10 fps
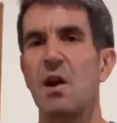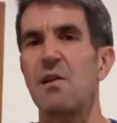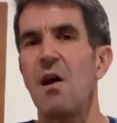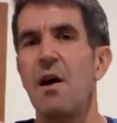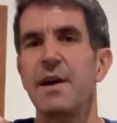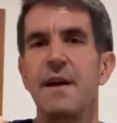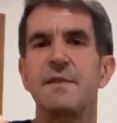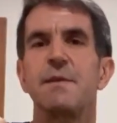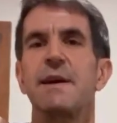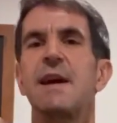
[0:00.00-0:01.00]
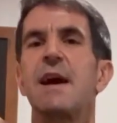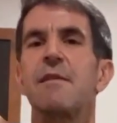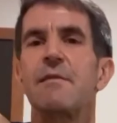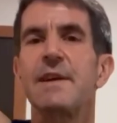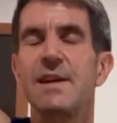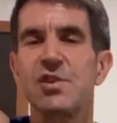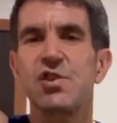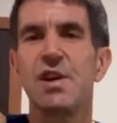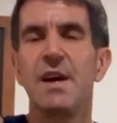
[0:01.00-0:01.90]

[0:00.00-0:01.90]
aren't long enough so I can't reach,